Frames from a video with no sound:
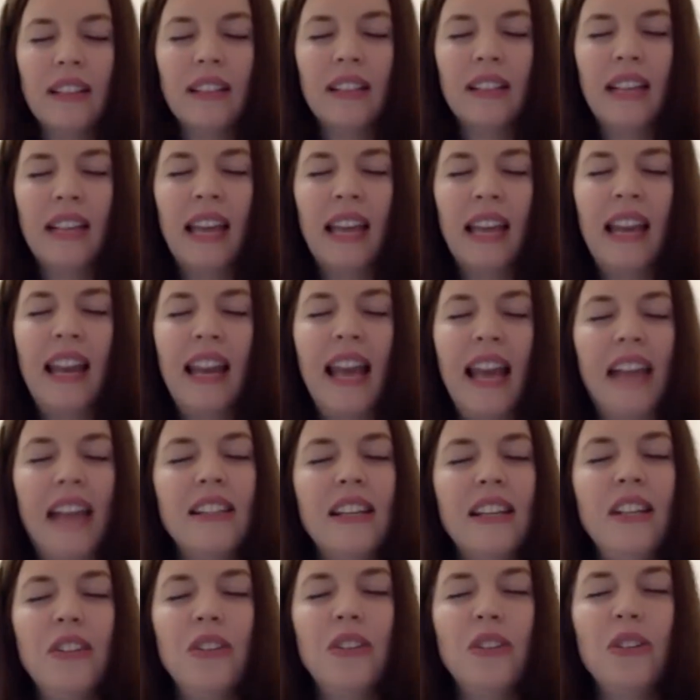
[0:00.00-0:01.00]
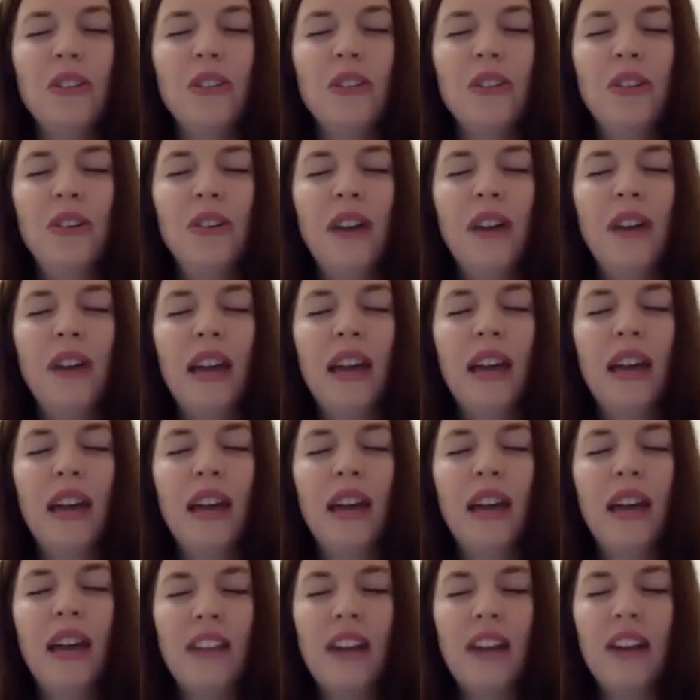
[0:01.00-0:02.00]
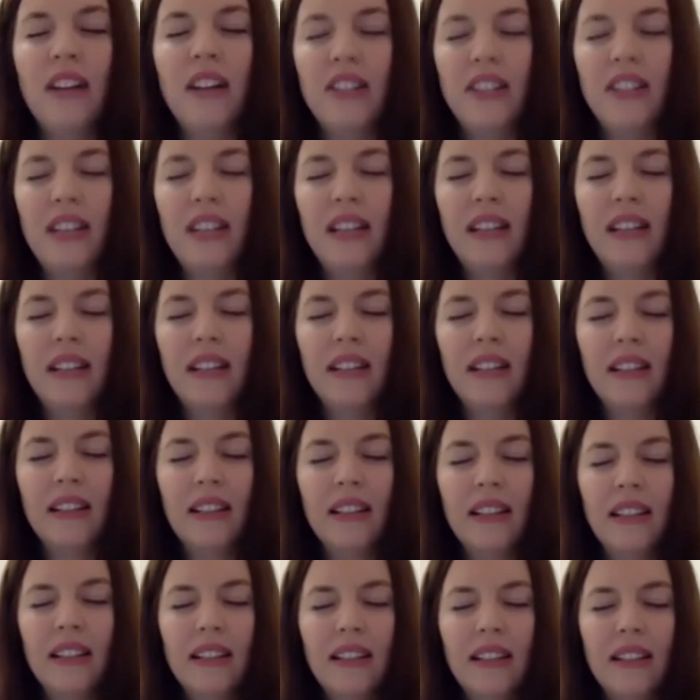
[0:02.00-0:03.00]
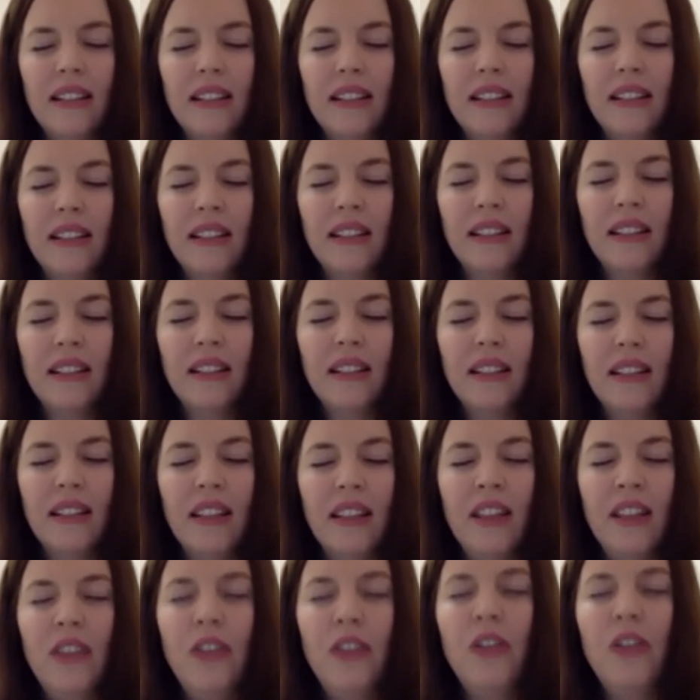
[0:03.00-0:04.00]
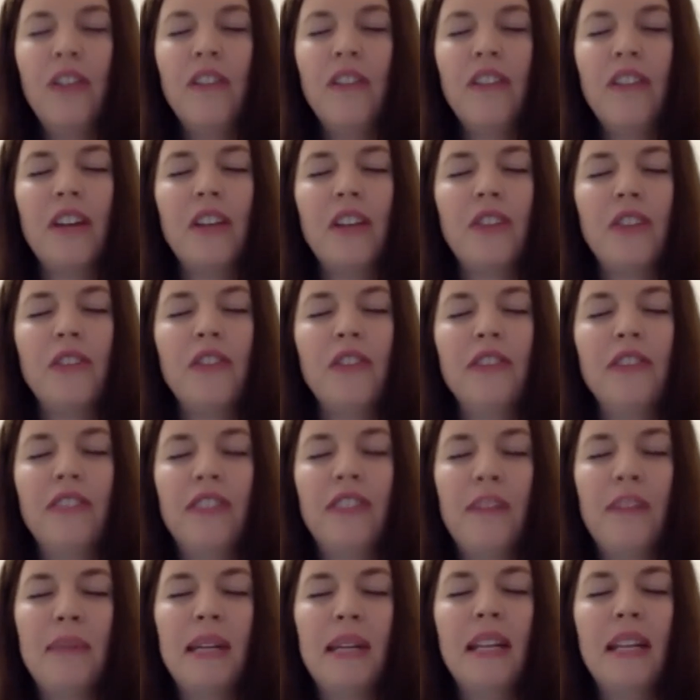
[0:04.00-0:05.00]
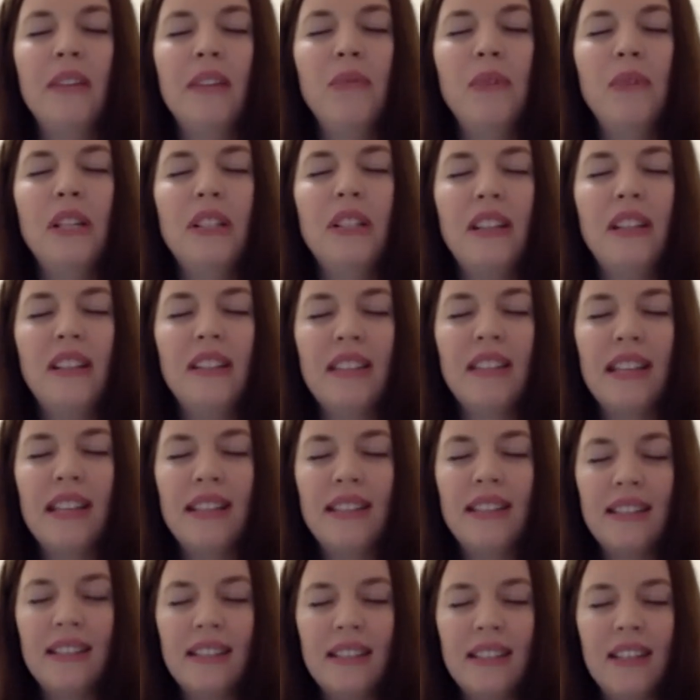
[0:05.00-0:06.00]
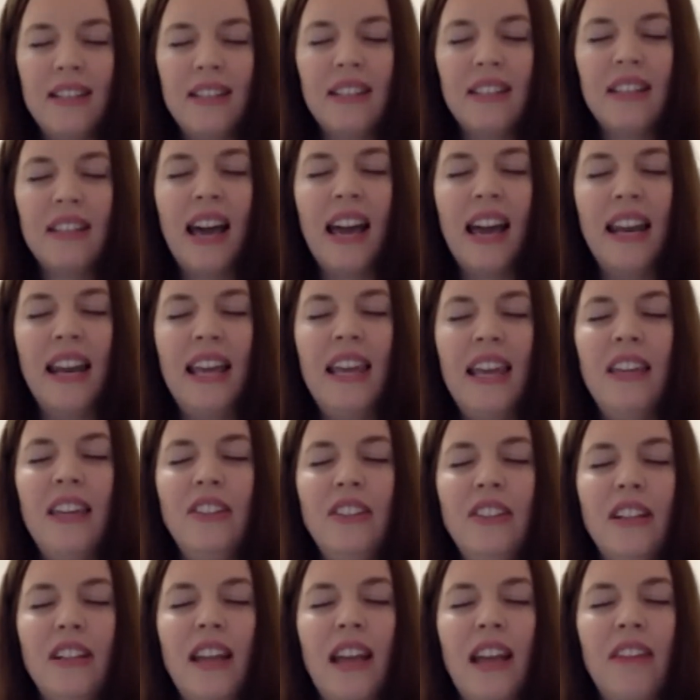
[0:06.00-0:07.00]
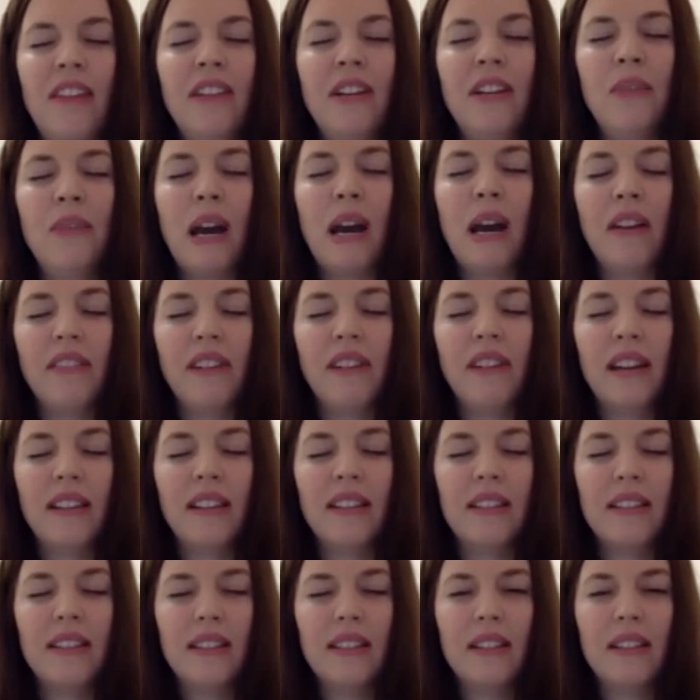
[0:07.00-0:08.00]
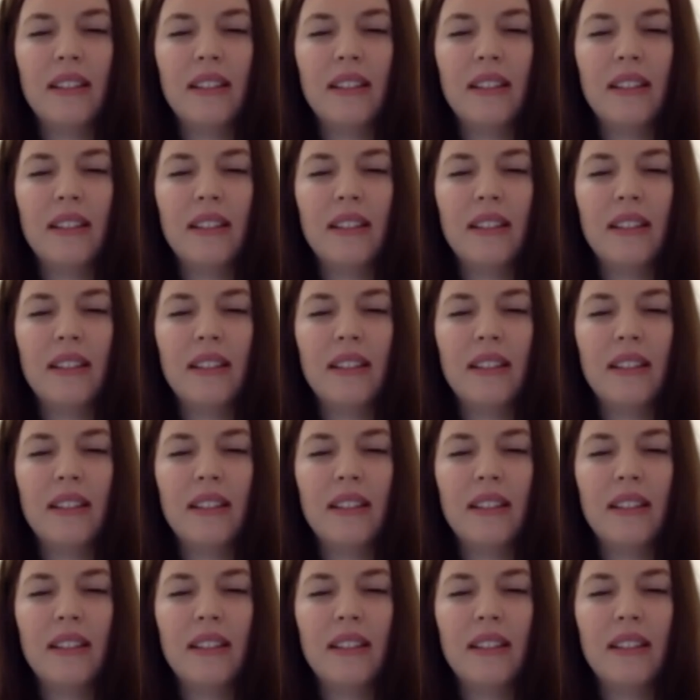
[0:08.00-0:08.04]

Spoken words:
connecting to and cherishing the universal feminine which exists inside each and every one of us.